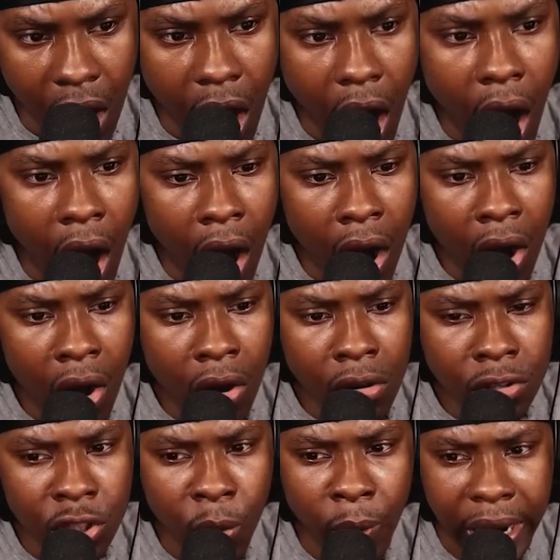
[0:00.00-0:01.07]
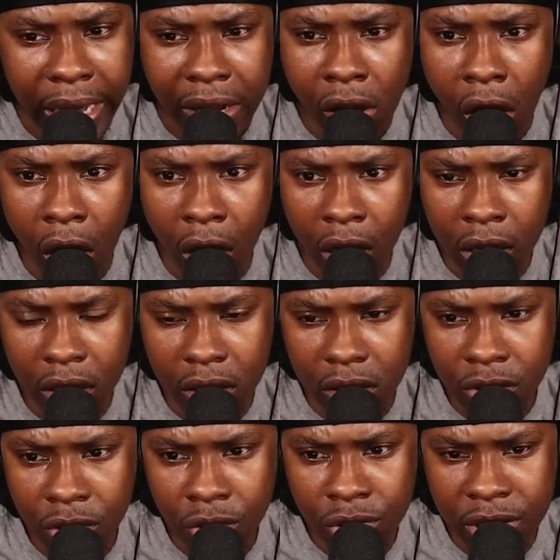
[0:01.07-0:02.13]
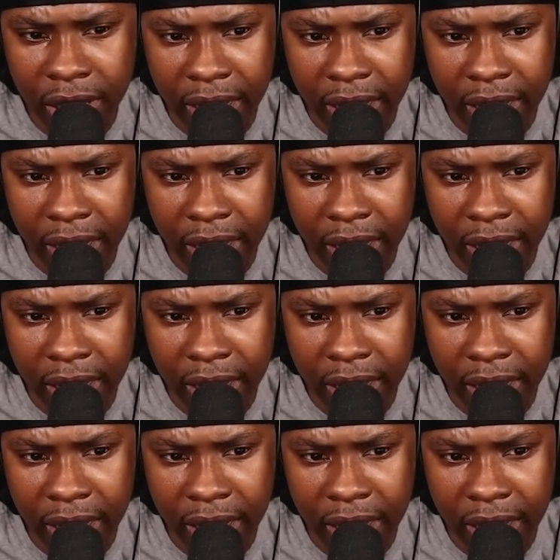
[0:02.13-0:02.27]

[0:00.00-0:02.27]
Oh, so what, they can't use their,